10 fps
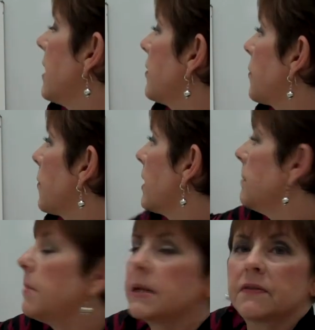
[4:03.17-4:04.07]
can
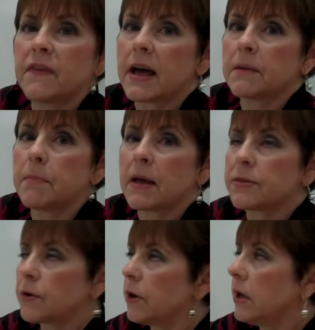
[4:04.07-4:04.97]
3 be divided by
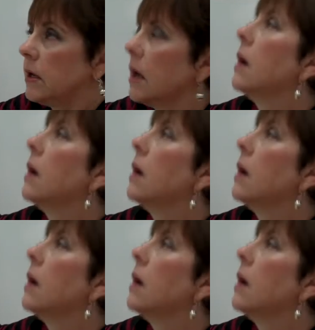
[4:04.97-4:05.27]
3?